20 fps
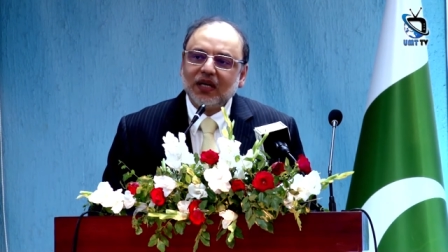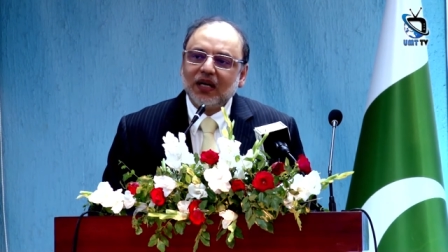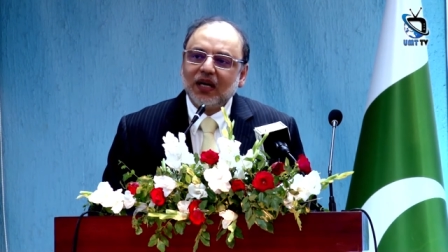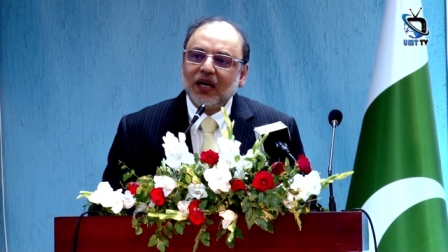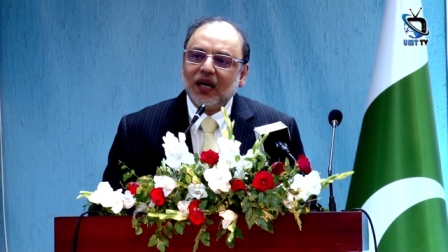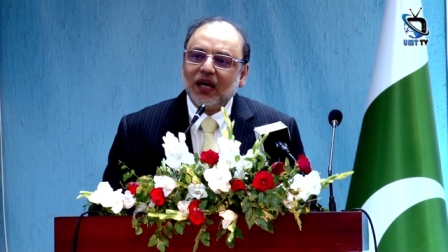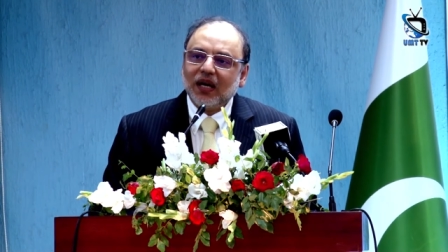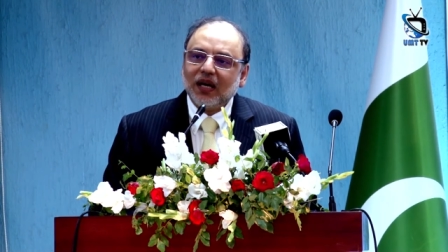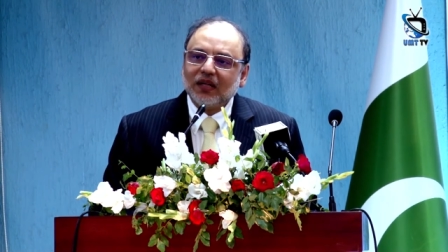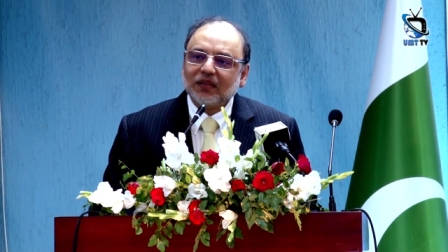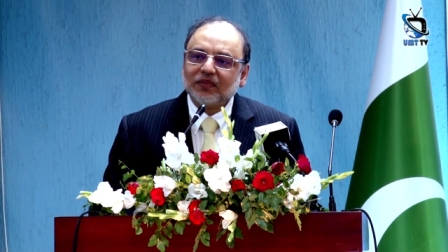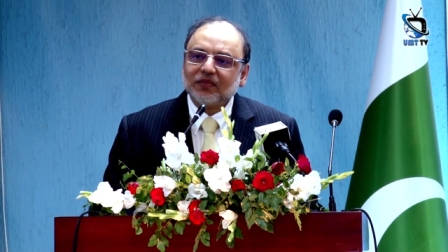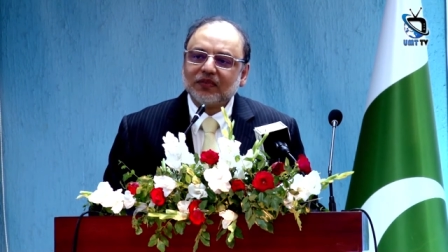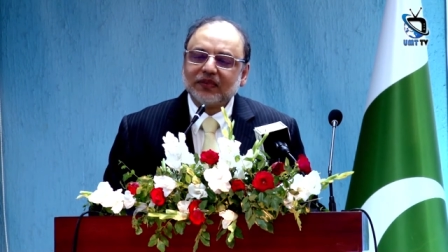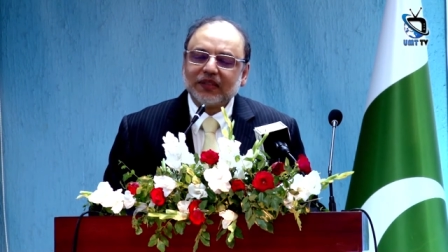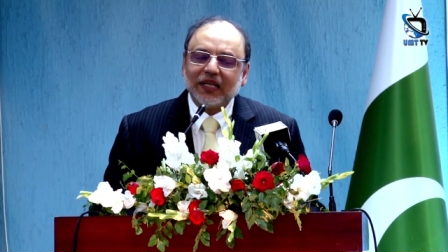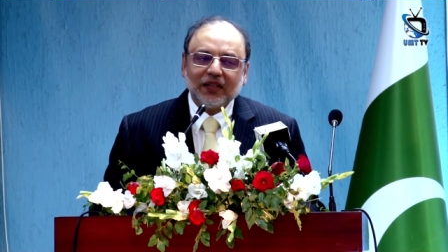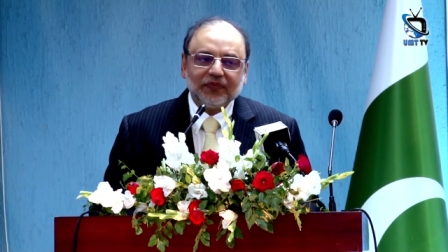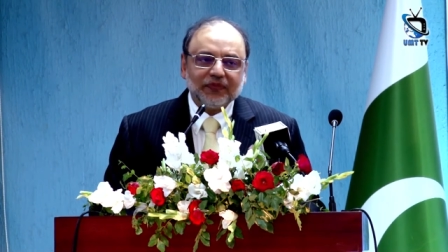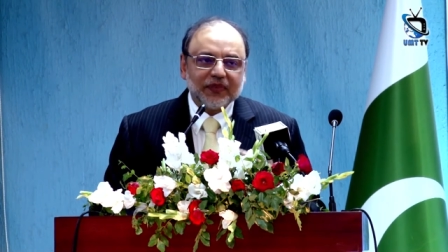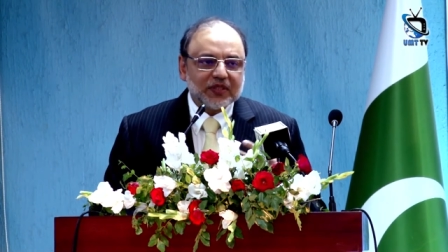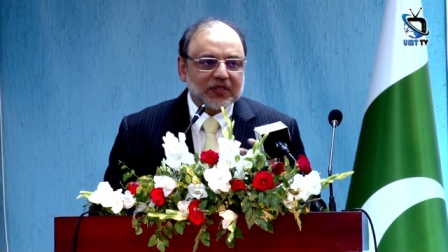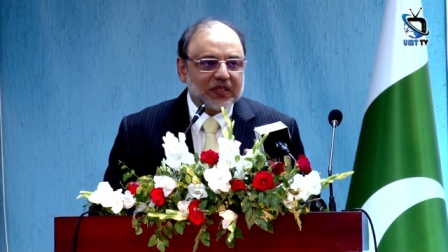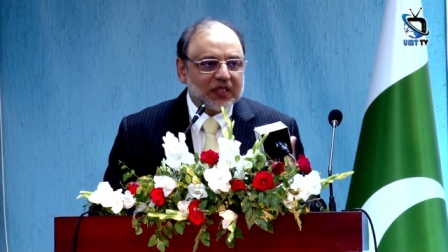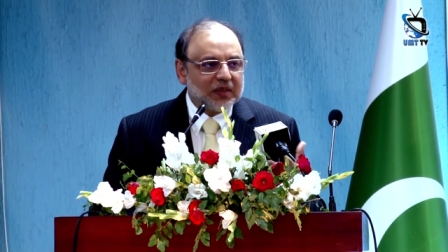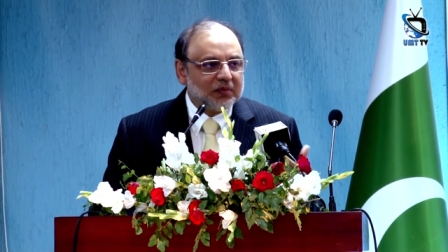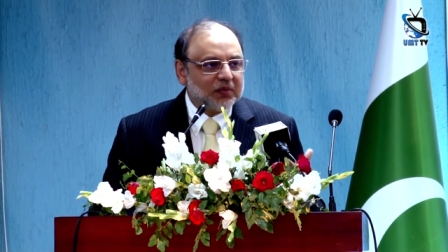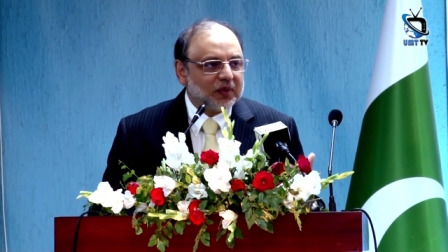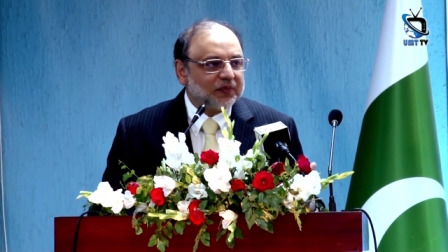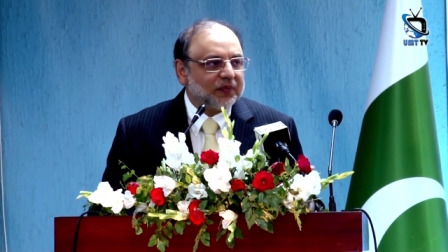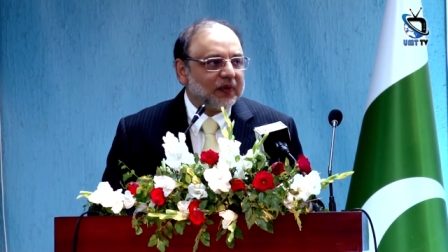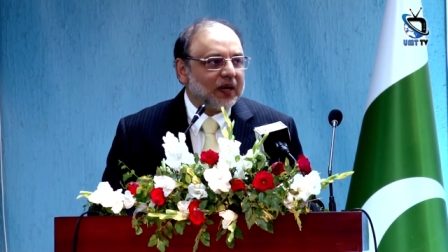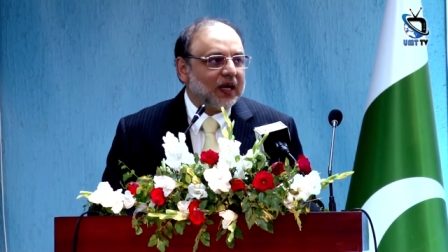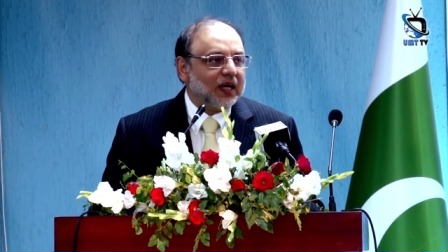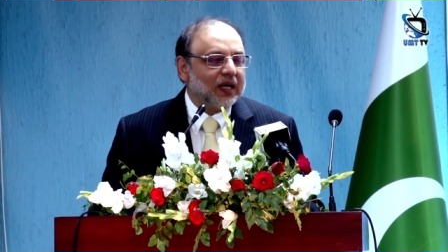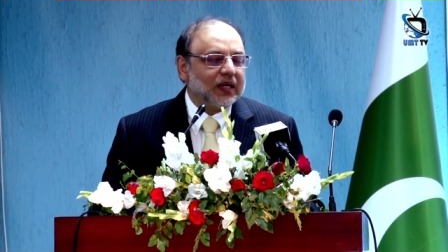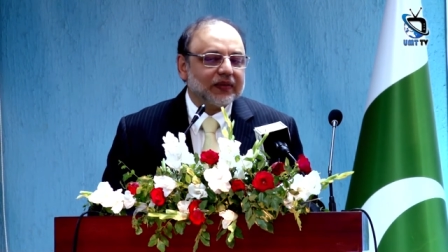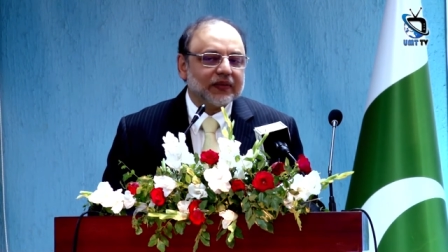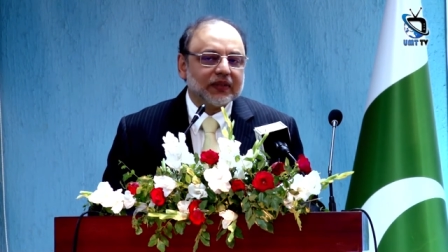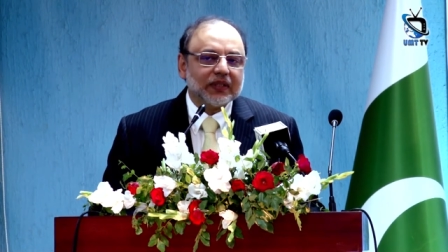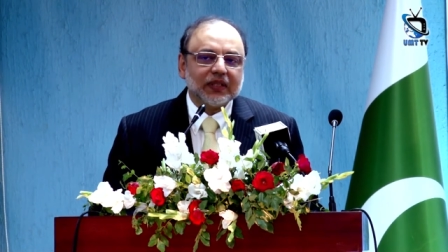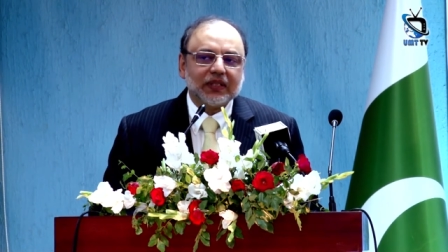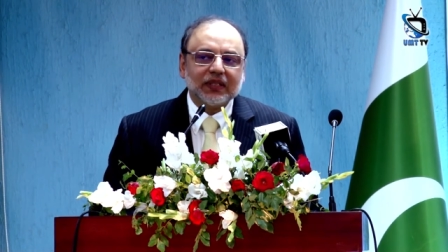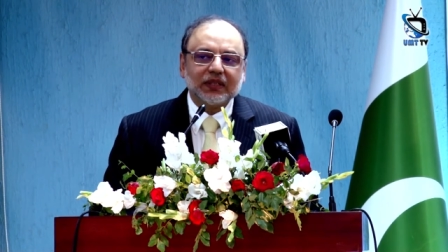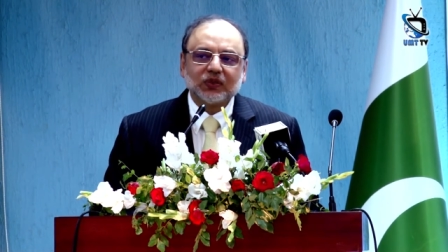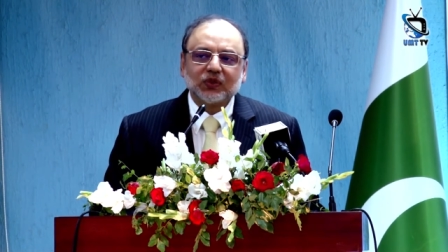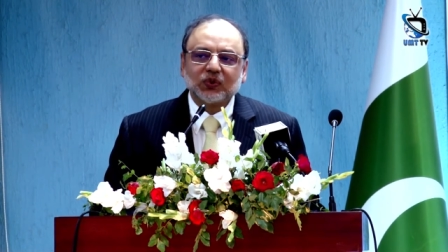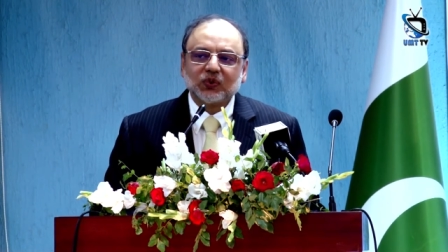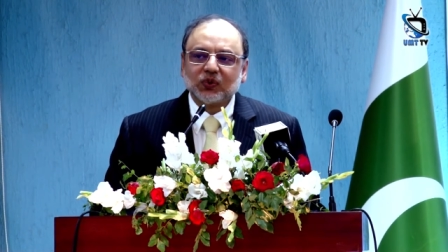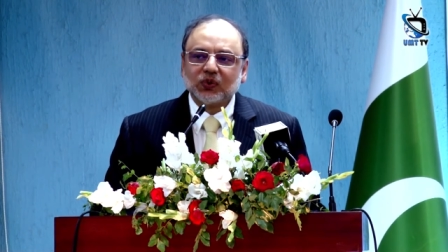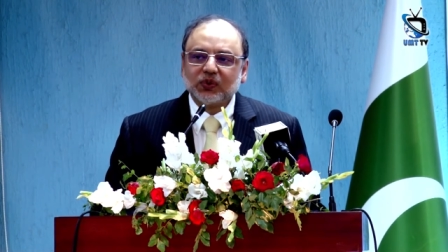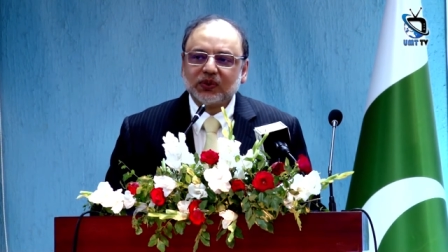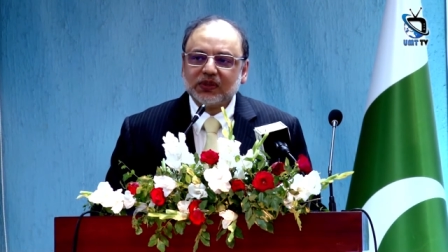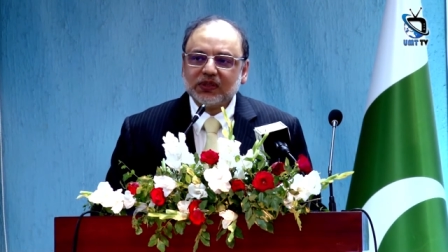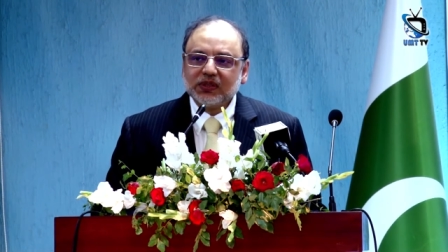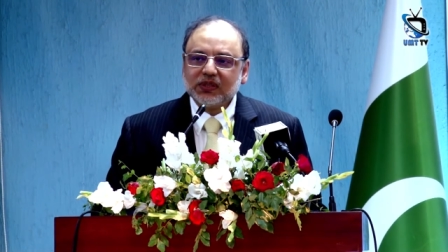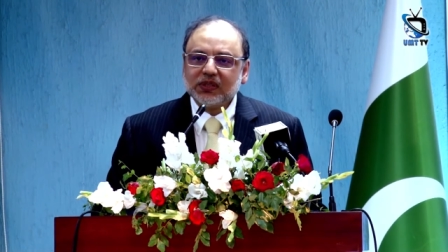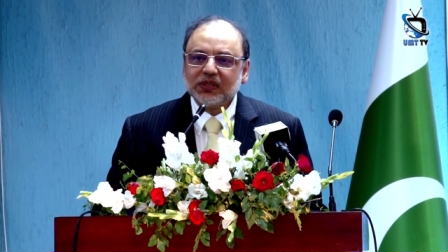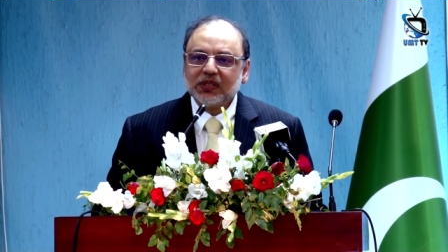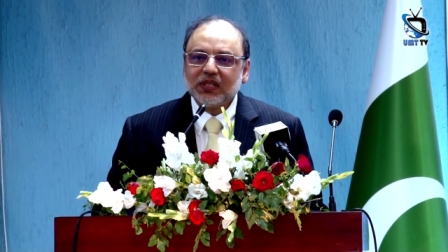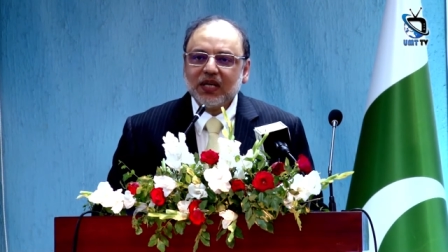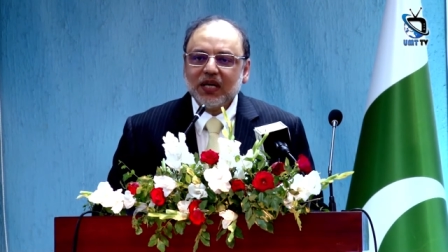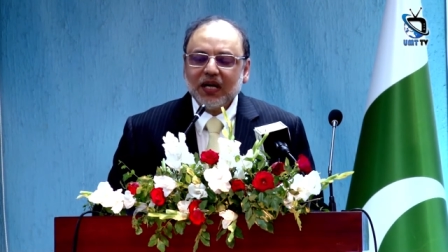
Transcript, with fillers: uh, self-esteem of our uh, students